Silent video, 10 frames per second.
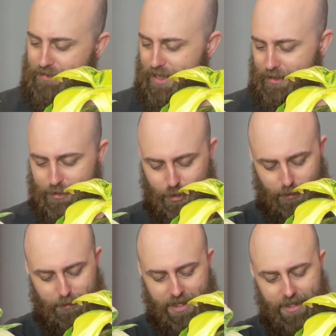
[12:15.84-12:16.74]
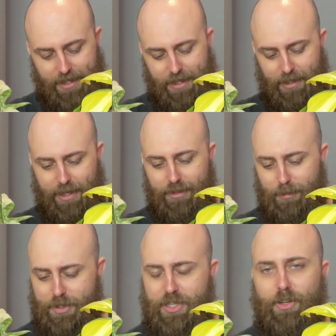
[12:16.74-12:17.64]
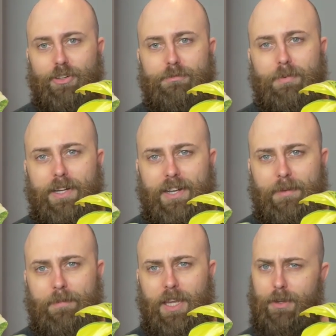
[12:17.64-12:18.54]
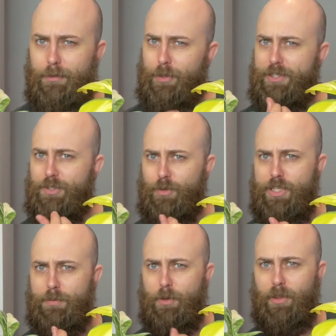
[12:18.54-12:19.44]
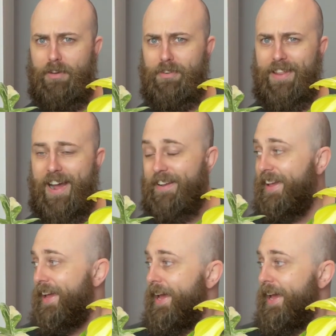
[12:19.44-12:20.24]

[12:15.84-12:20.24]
I've taken the top layer of my skin off, but yeah, hopefully it's silky smooth after that.